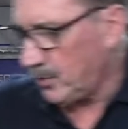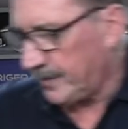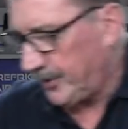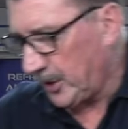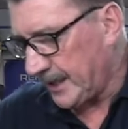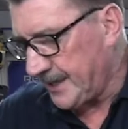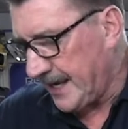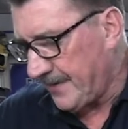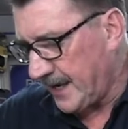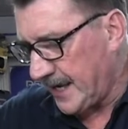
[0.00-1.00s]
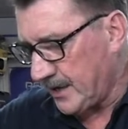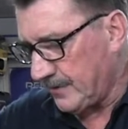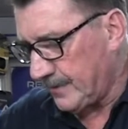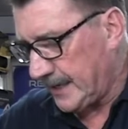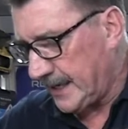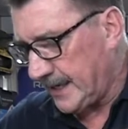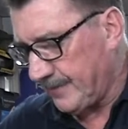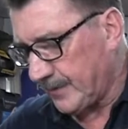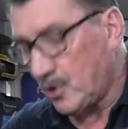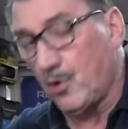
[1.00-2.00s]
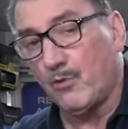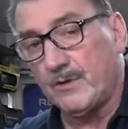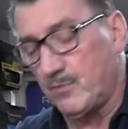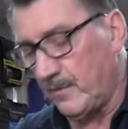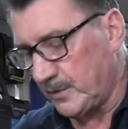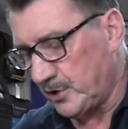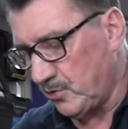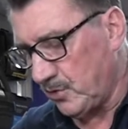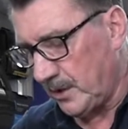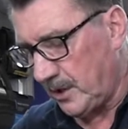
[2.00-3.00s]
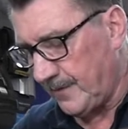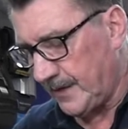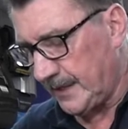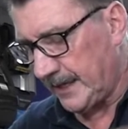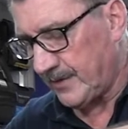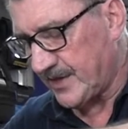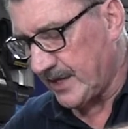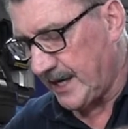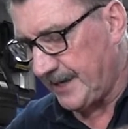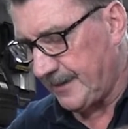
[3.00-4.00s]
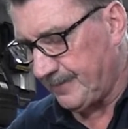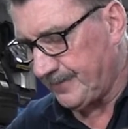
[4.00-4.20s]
would put another core removal tool on the liquid side.